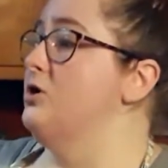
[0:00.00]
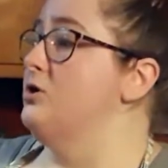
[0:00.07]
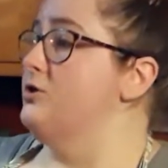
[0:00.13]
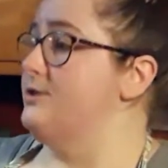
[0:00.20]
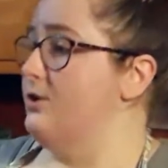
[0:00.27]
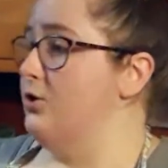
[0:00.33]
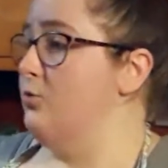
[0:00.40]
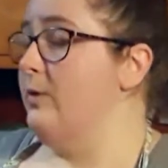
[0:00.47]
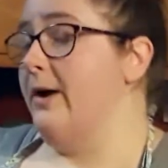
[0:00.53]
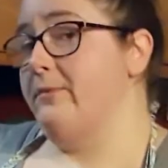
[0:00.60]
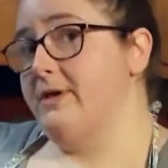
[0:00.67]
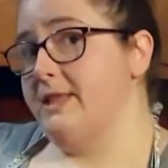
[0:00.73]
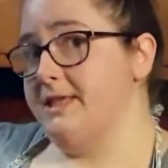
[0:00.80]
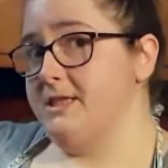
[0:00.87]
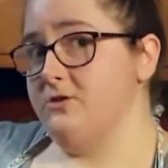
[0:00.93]
So while
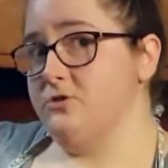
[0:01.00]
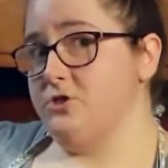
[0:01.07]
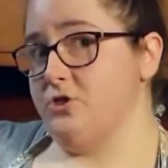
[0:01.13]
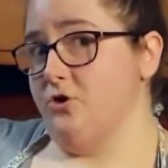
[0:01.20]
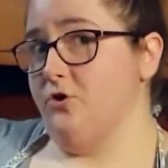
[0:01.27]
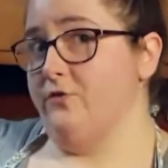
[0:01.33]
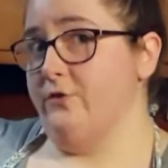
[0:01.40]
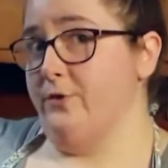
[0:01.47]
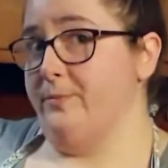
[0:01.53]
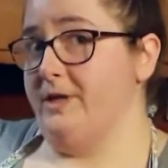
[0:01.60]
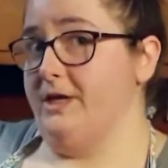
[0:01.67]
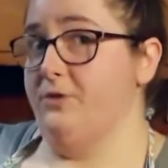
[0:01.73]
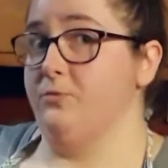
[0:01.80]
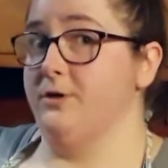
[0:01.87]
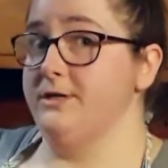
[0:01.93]
we let those soak for a
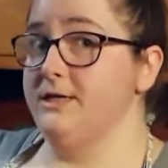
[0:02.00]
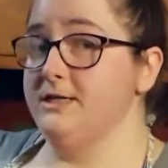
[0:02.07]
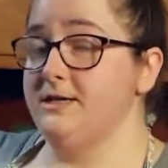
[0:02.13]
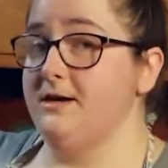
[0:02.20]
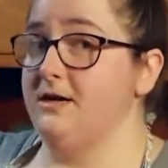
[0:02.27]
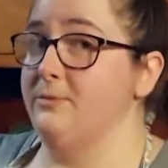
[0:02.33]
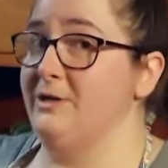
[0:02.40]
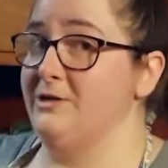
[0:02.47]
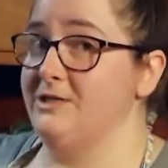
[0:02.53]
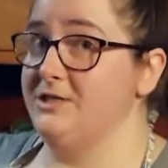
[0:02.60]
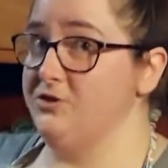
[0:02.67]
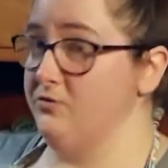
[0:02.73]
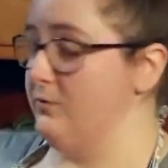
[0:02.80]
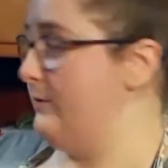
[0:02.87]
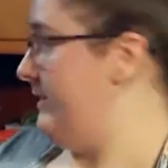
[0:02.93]
minute, we're gonna talk about
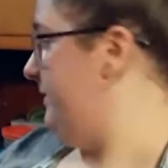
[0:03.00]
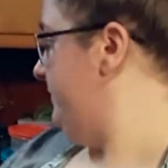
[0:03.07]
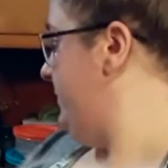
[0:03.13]
silverware,